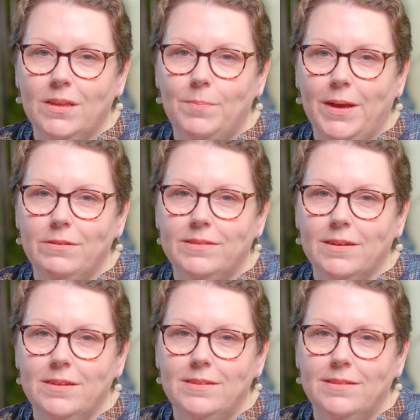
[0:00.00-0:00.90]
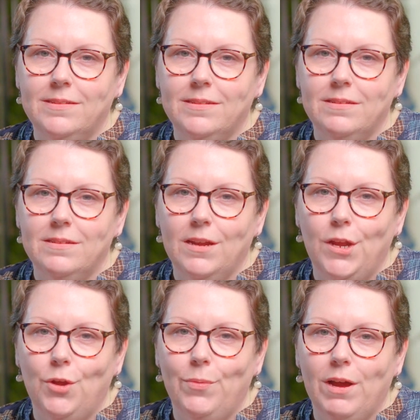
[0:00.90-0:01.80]
about scientists and
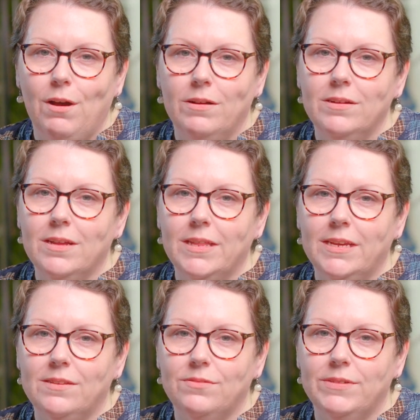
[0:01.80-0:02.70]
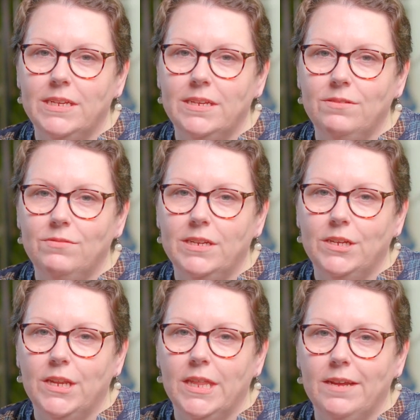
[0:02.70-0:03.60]
who we are, I think, is a really, really
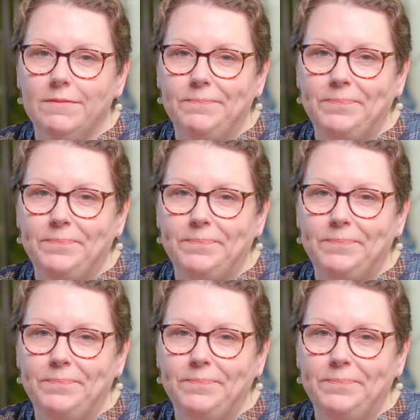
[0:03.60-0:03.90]
good thing.